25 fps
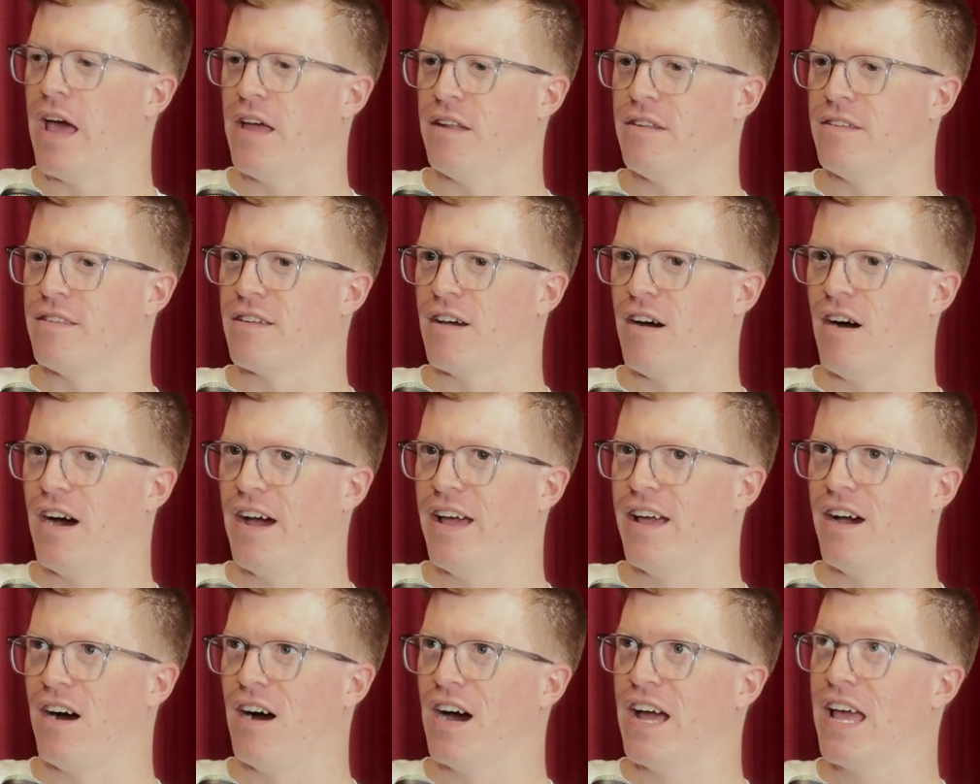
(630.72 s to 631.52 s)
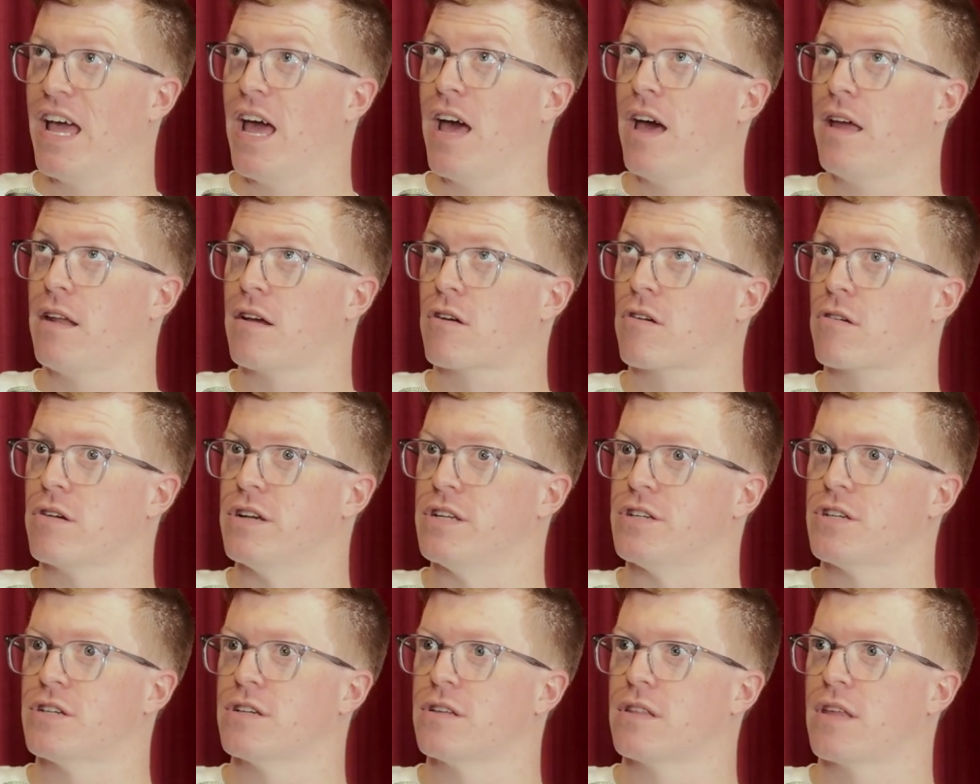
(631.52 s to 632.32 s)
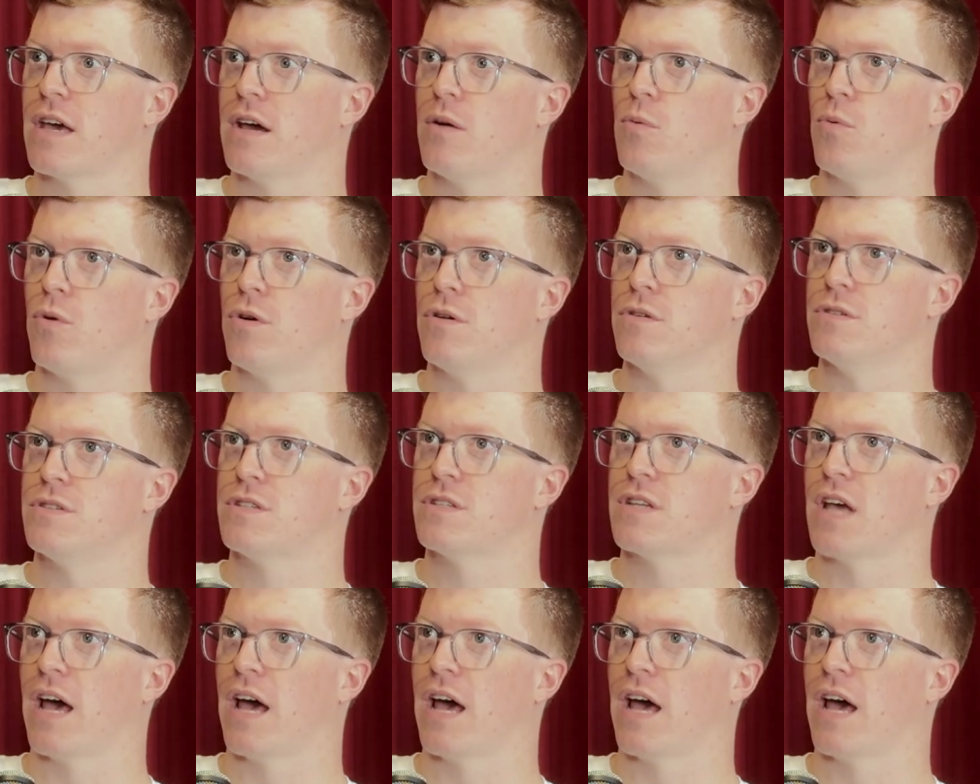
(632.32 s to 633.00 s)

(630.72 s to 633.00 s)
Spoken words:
And I had a creature that was